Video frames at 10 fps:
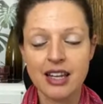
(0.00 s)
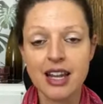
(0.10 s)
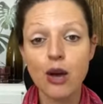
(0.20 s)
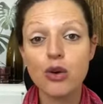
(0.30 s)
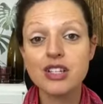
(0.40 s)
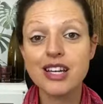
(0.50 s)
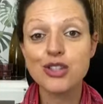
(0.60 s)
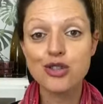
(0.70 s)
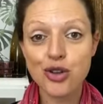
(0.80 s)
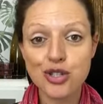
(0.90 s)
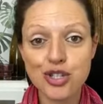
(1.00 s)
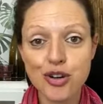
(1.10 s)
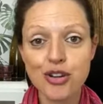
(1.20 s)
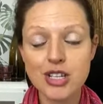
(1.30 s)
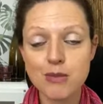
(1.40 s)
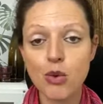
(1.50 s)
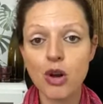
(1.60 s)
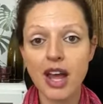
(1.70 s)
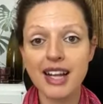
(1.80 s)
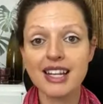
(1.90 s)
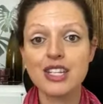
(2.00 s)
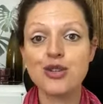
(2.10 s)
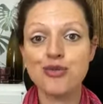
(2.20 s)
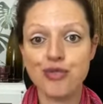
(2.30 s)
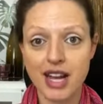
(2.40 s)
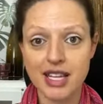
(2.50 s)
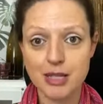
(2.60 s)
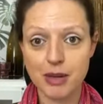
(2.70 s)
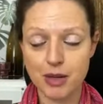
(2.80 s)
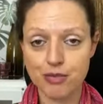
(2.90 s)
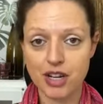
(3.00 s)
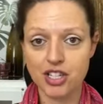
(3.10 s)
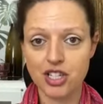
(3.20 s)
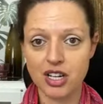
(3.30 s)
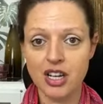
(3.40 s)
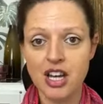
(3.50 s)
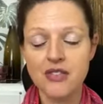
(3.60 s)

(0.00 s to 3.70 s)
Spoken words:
Now, testosterone is more likely to raise blood pressure.